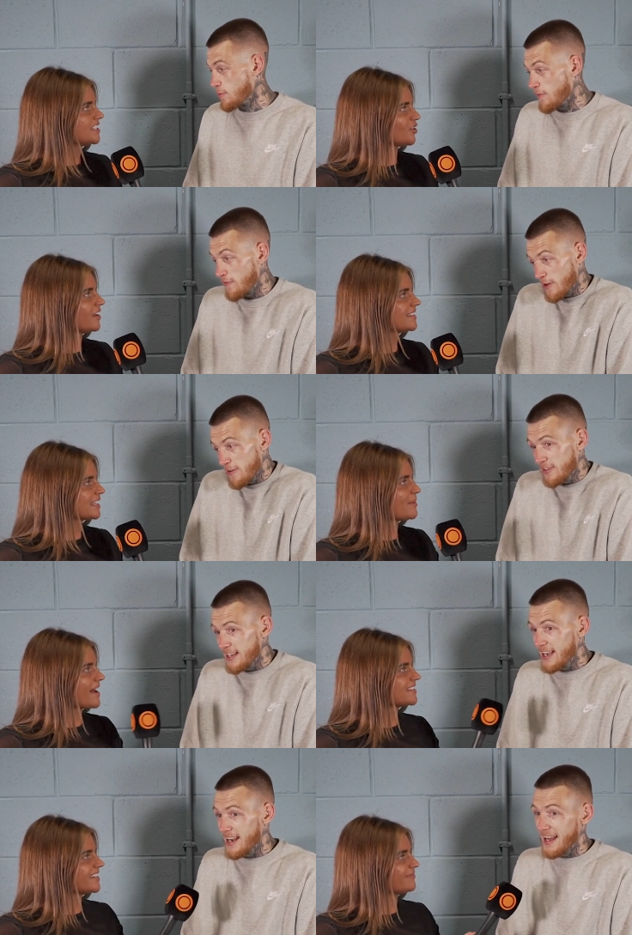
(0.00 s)
Speaker 1: tonight is the
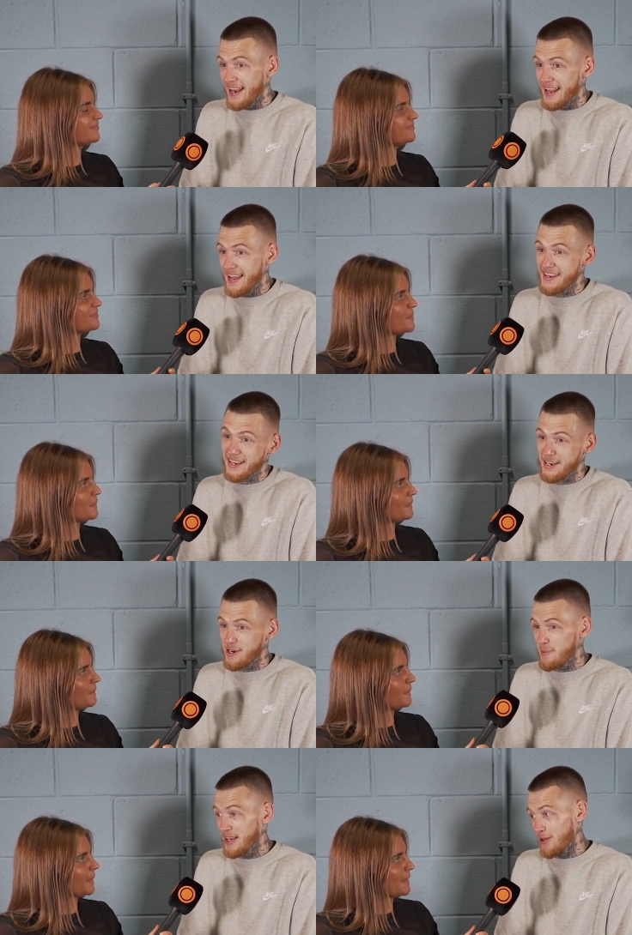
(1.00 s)
capacity. And you can hear
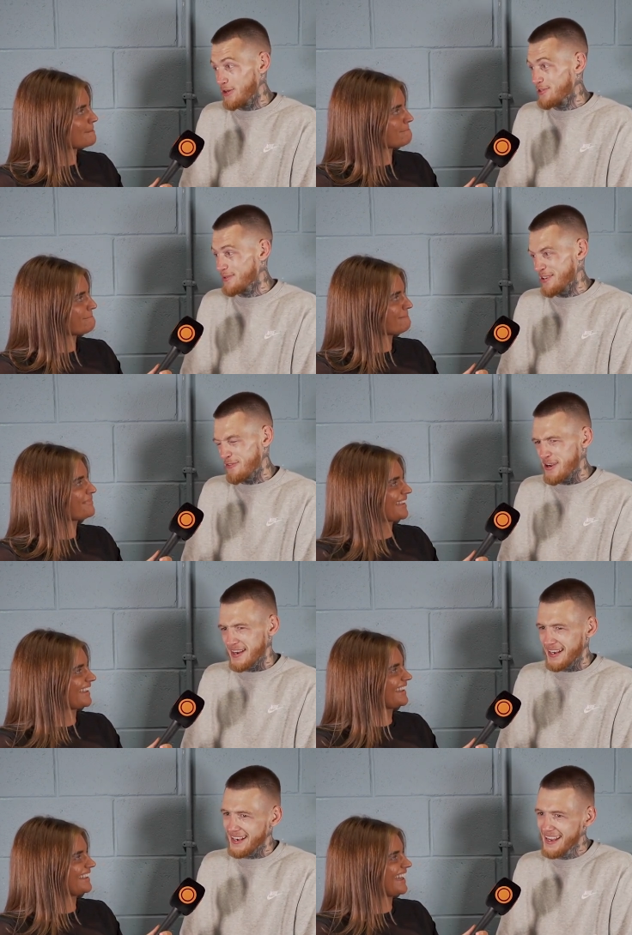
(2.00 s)
a bit of noise when you're fighting,
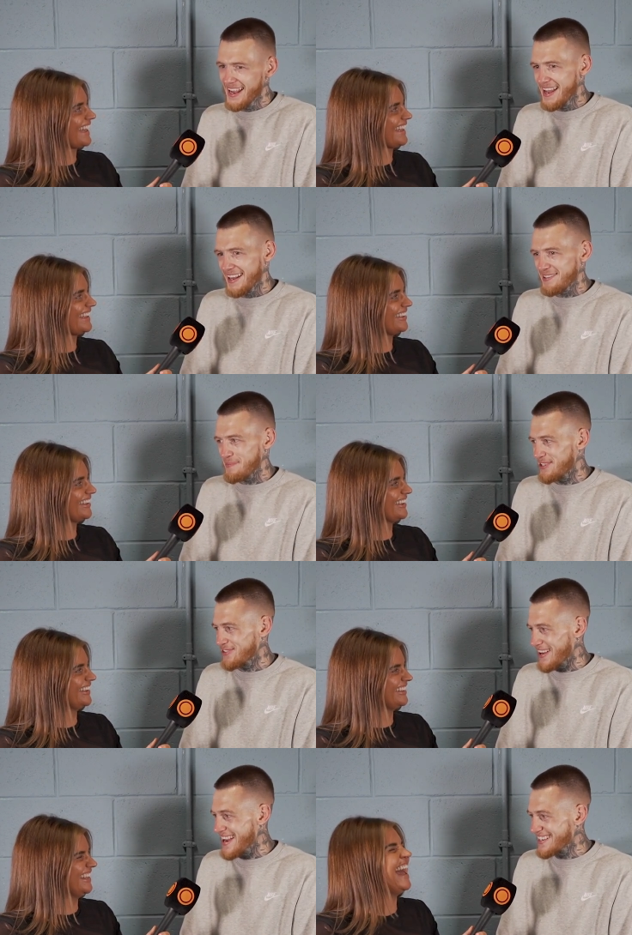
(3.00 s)
and that's a bit
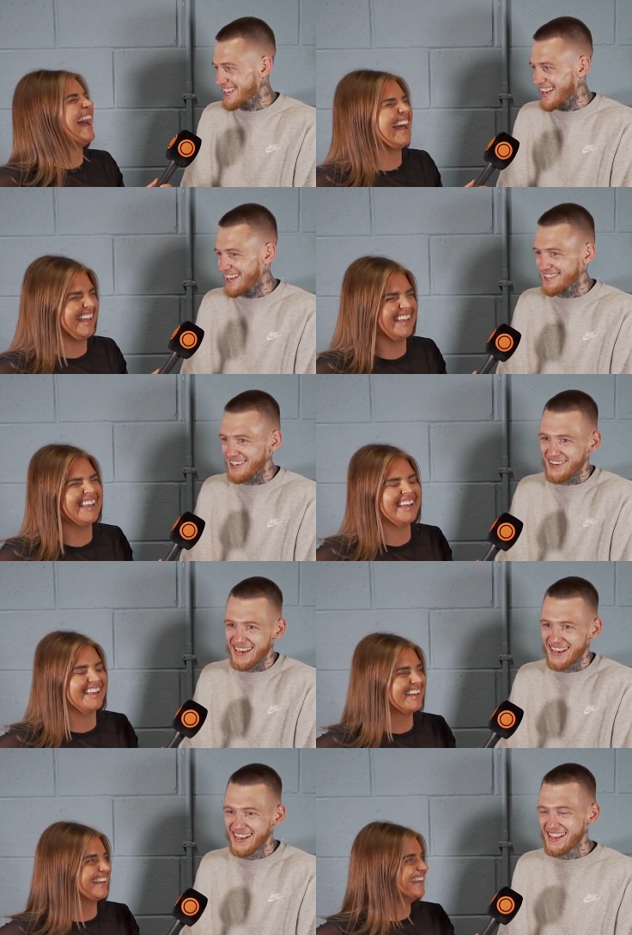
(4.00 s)
strange again.
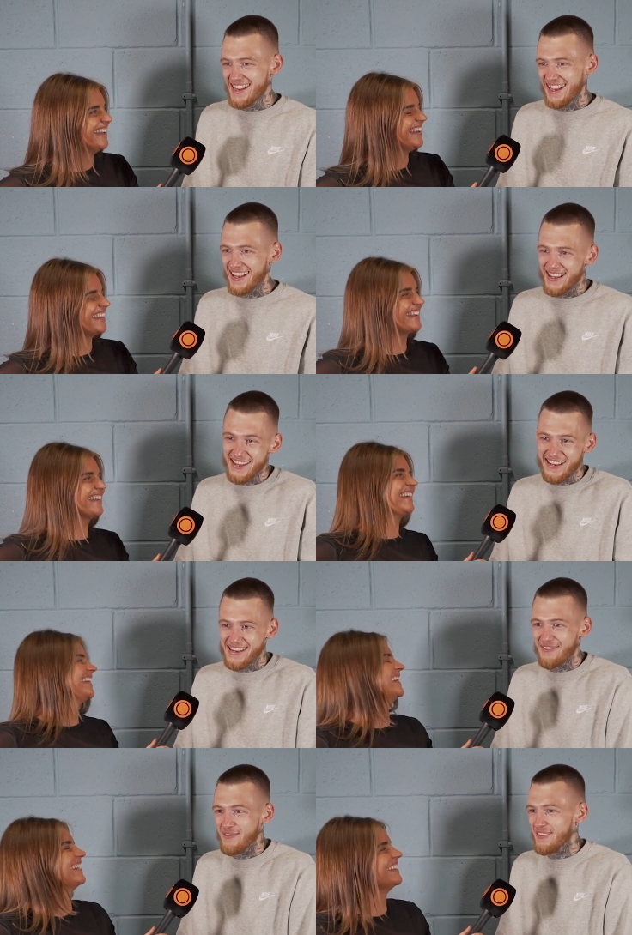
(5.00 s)
So
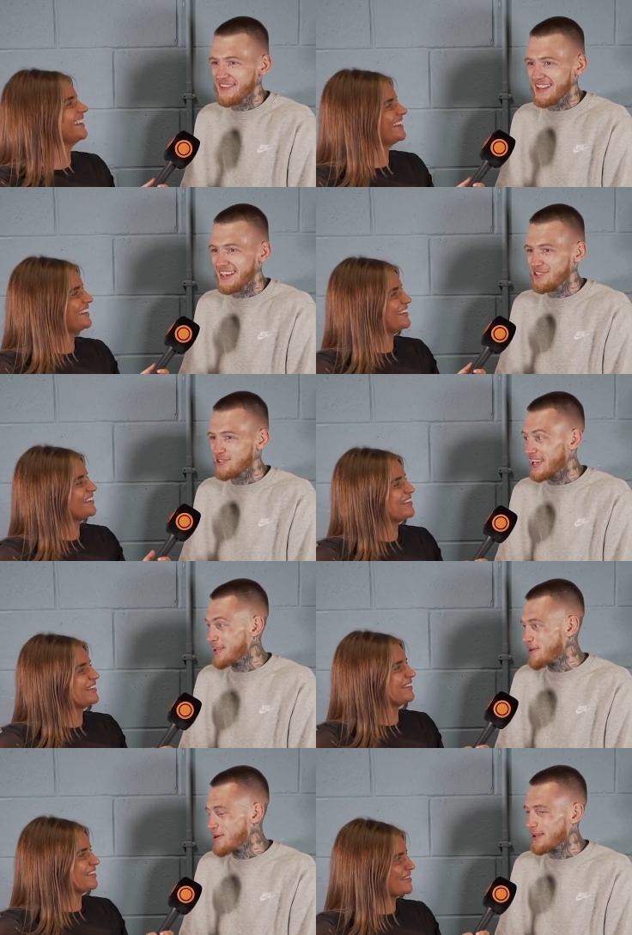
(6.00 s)
things just get
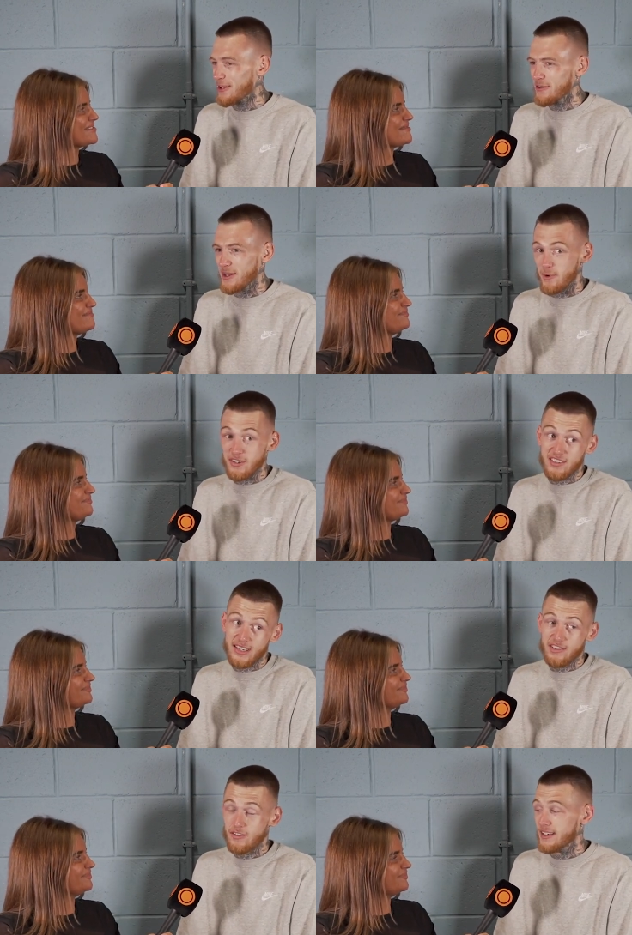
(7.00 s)
normal, don't they? But
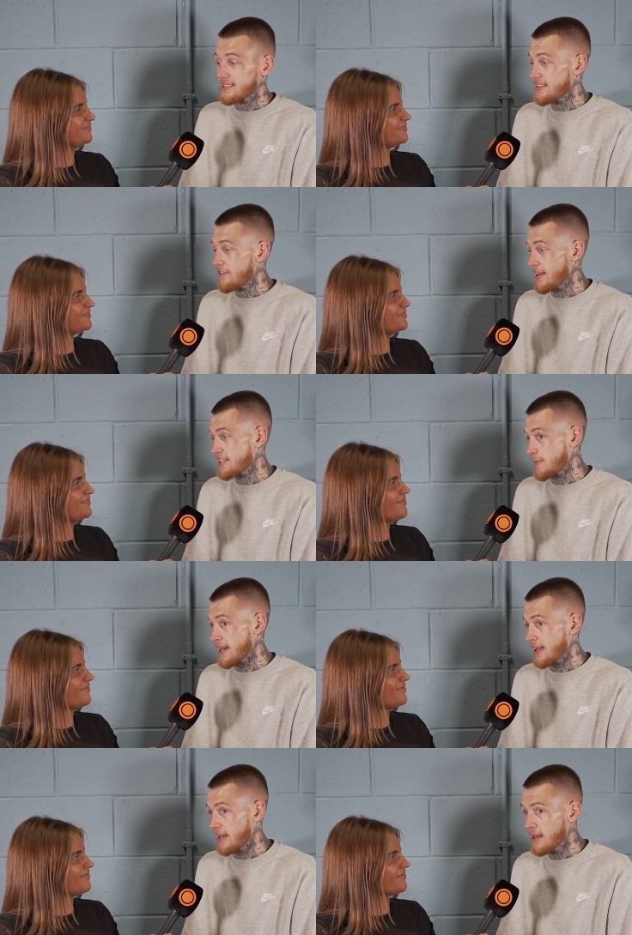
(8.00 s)
it's great to see fans
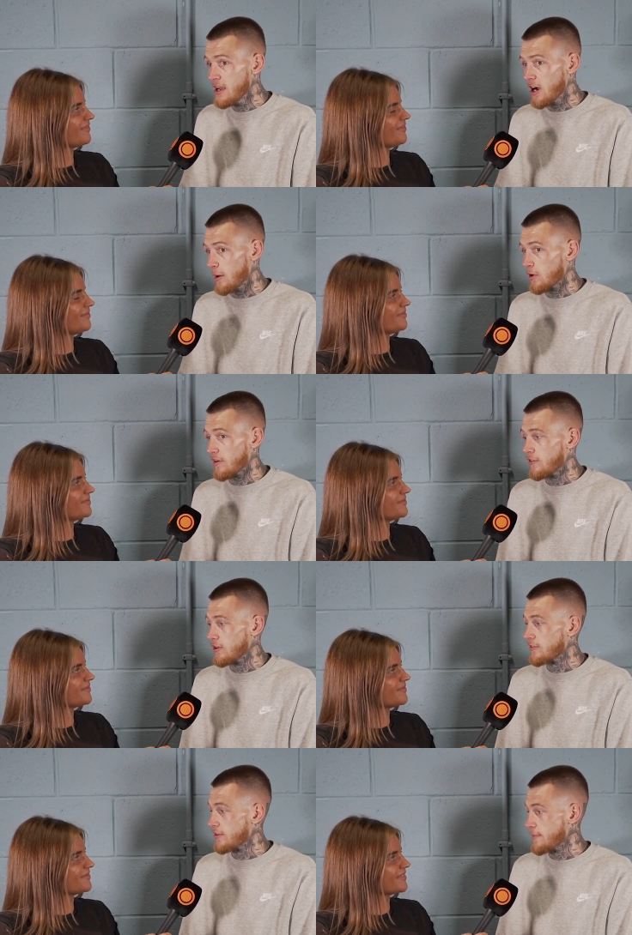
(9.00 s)
back, and I'm looking forward
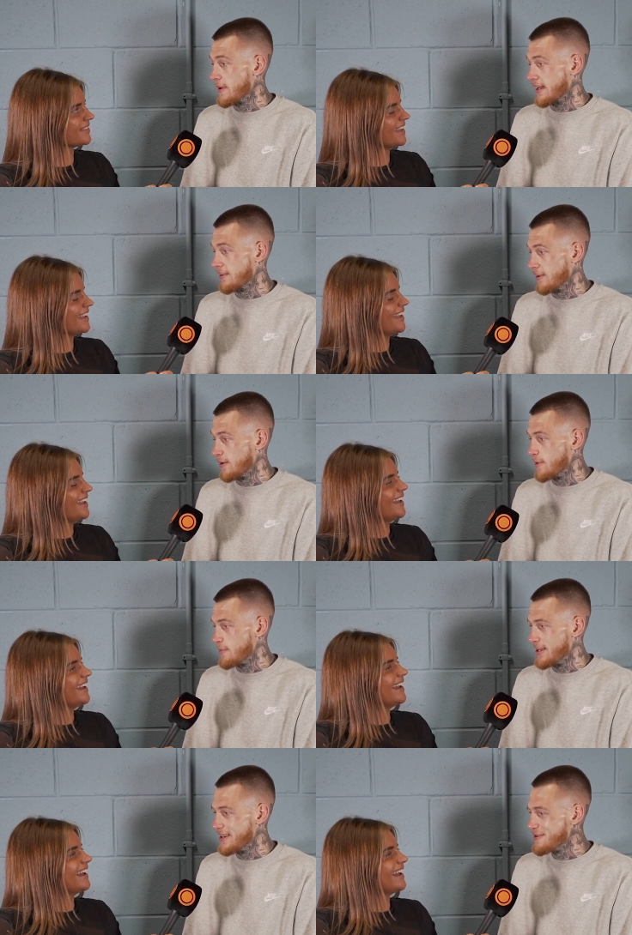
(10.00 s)
to fighting back in Ireland
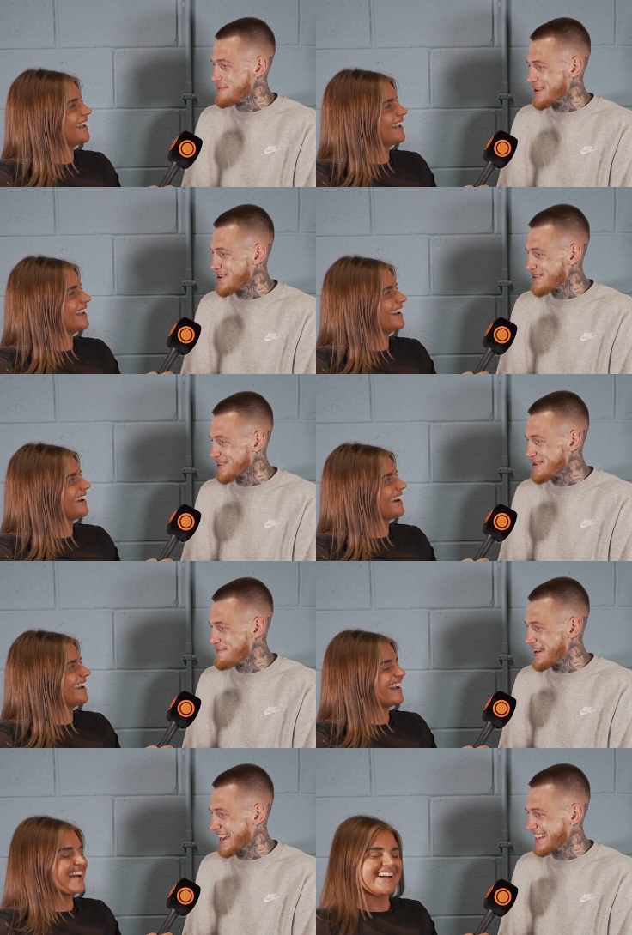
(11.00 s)
with my own crowd
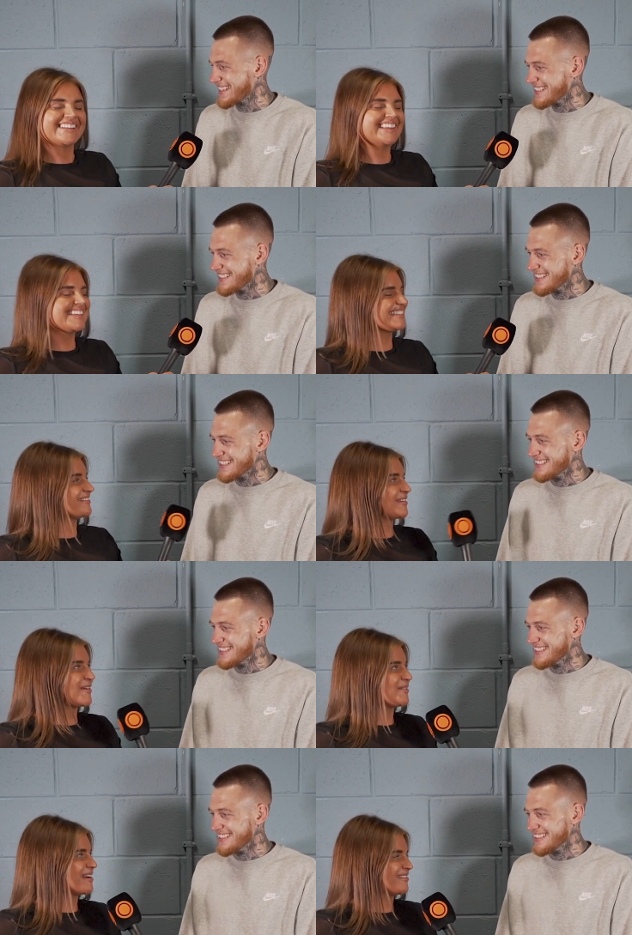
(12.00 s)
back. Listen, we're
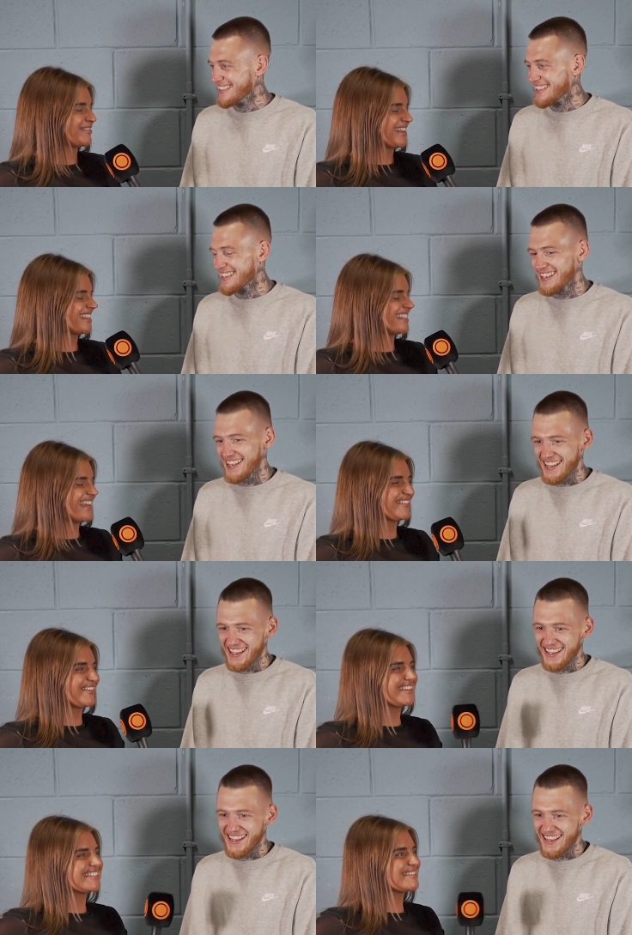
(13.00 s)
all waiting for that day,
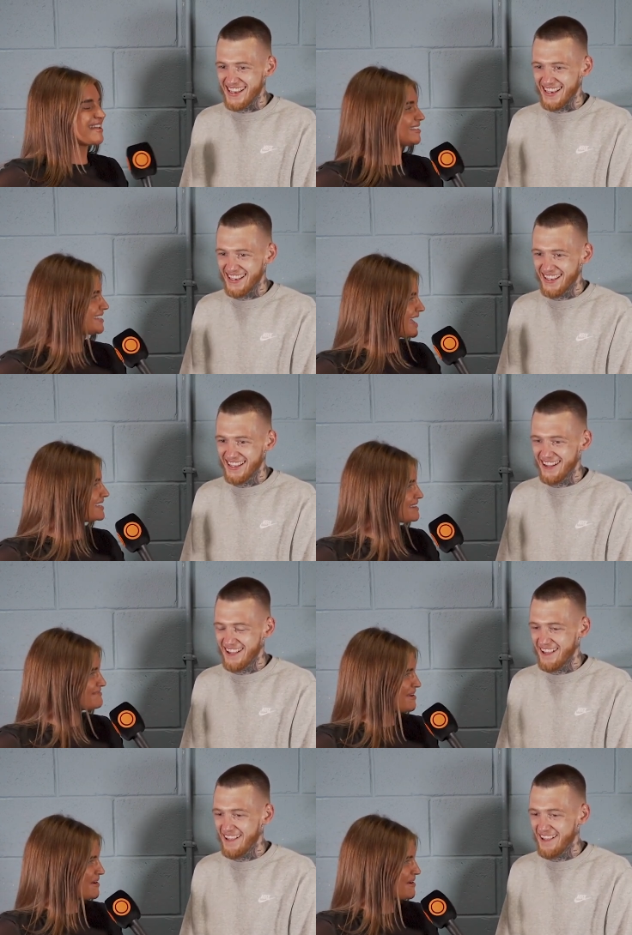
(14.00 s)
right? A stadium, I